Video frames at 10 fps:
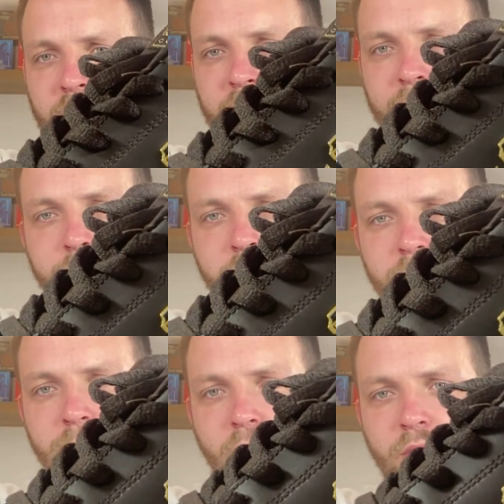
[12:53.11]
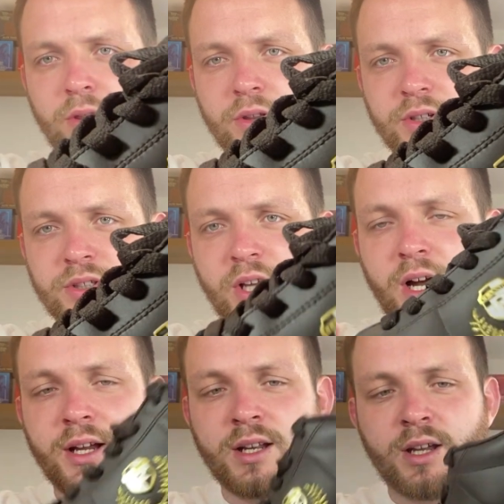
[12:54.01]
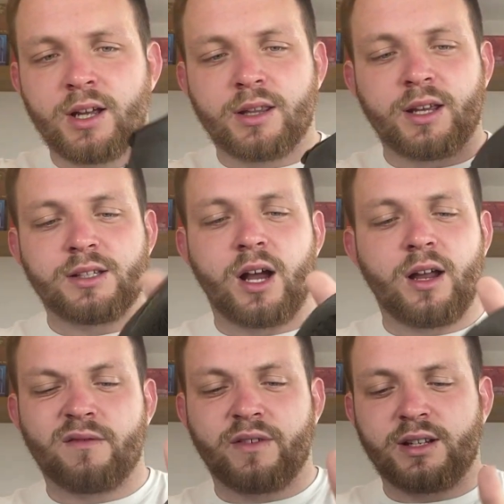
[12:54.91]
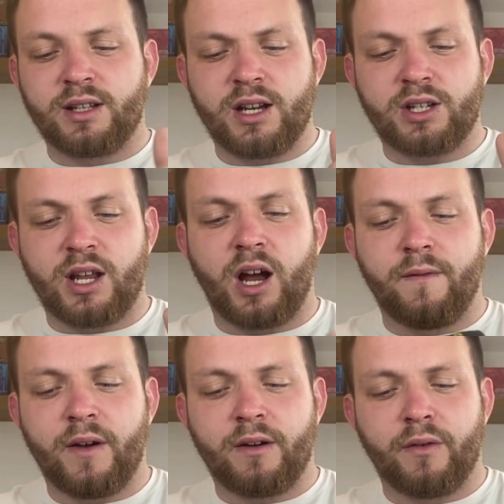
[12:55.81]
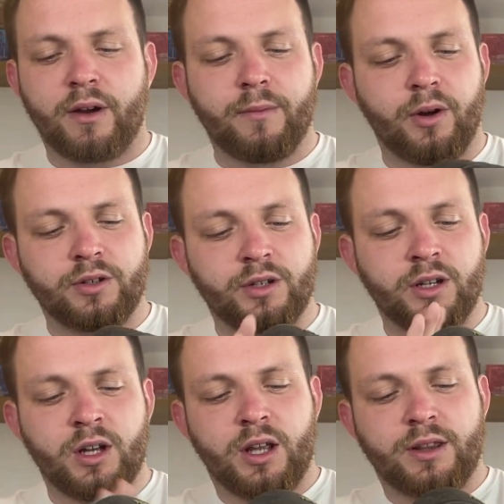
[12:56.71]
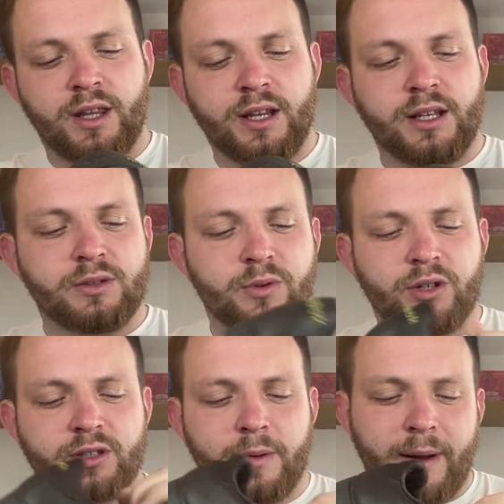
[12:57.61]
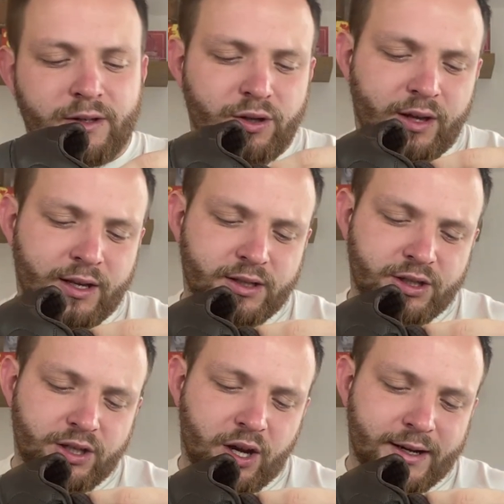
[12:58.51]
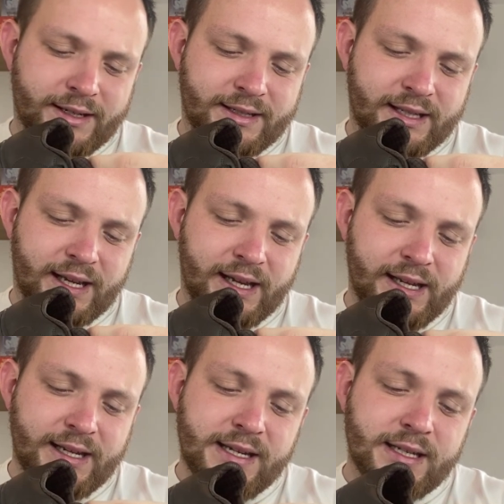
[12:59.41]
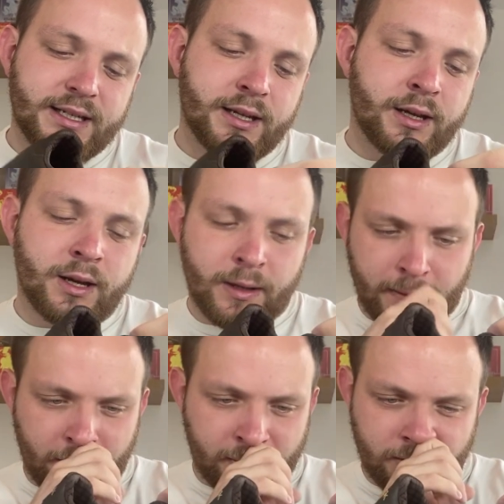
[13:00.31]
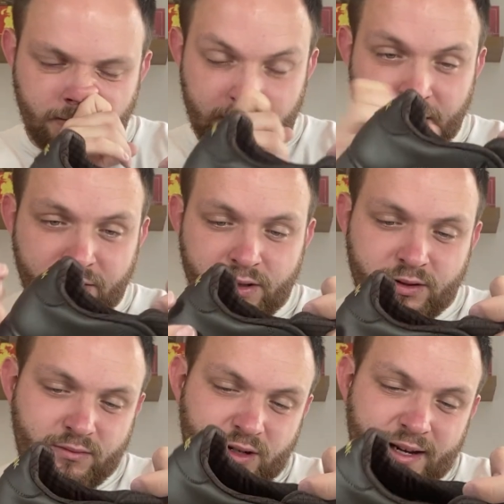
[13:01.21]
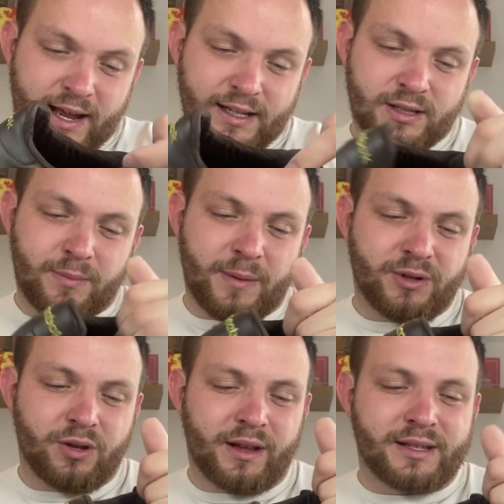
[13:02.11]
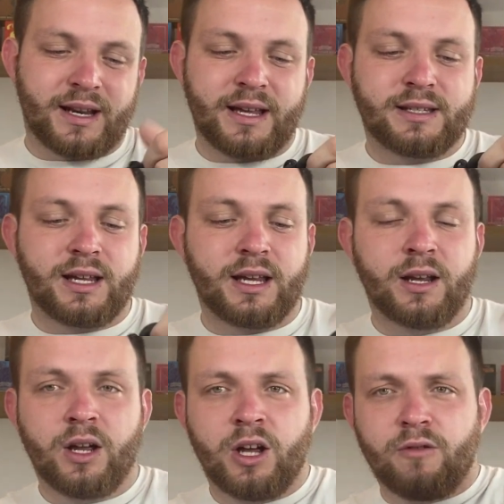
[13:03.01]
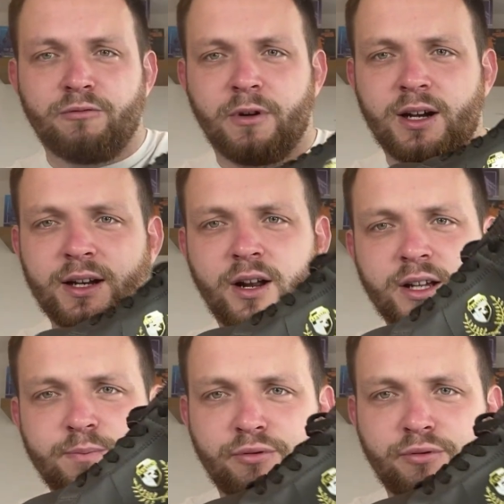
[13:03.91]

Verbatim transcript: emblem on the side. These aren't vintage, they are very, very modern. I think these ones are about 2019, possibly even later, maybe 2018. Really nice